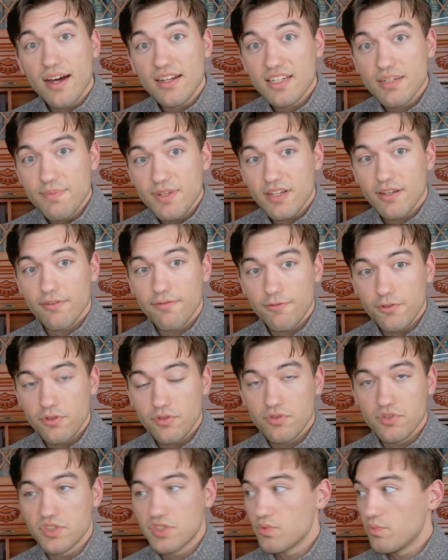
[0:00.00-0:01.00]
to be
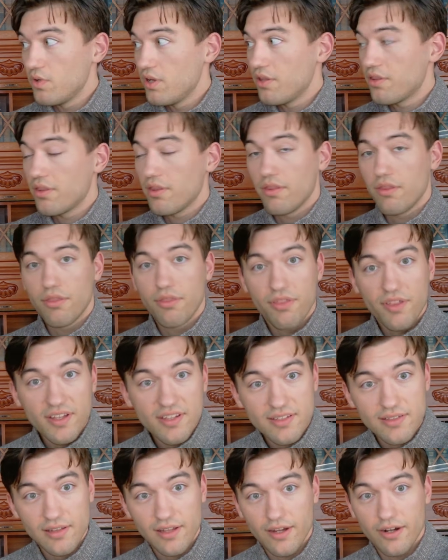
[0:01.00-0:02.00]
confused with
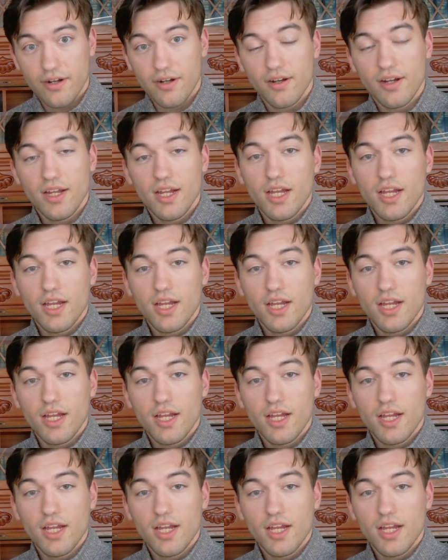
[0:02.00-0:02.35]
this letter,